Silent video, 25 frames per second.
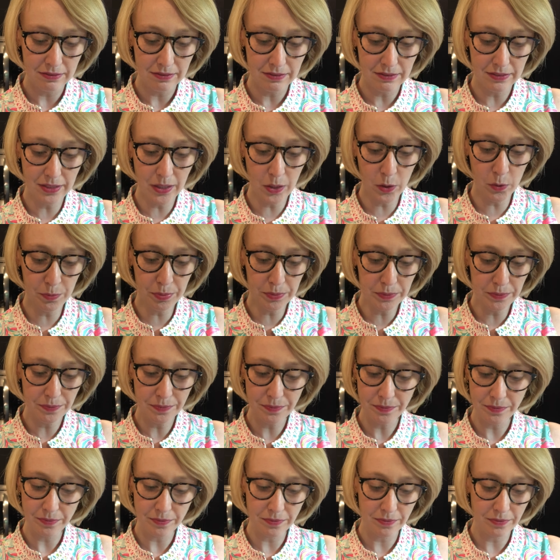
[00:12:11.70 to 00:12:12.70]
Nope,
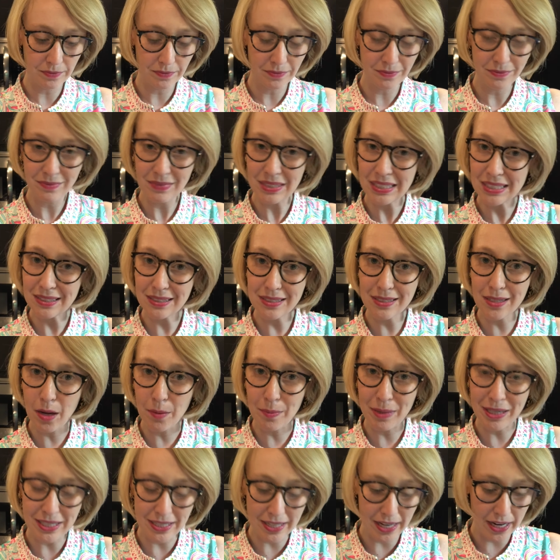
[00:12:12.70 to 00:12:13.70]
it's not
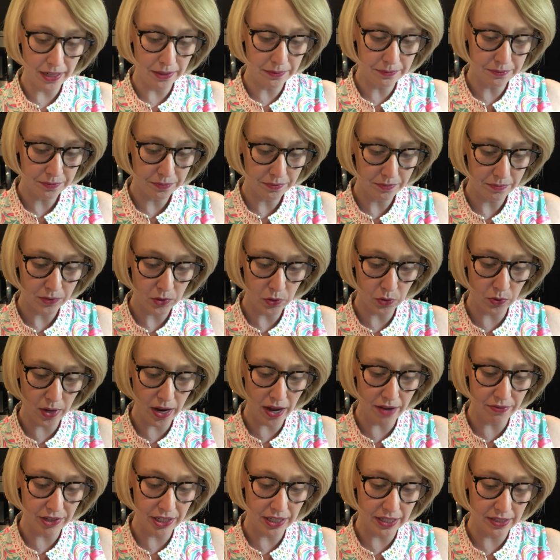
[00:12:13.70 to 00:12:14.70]
my day.
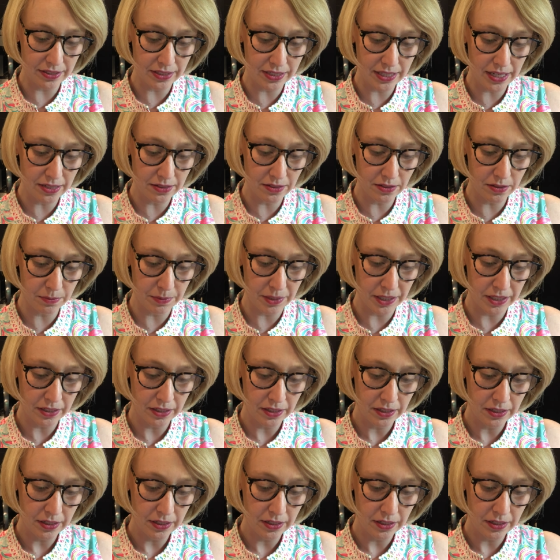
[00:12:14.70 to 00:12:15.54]
Gravity is against me.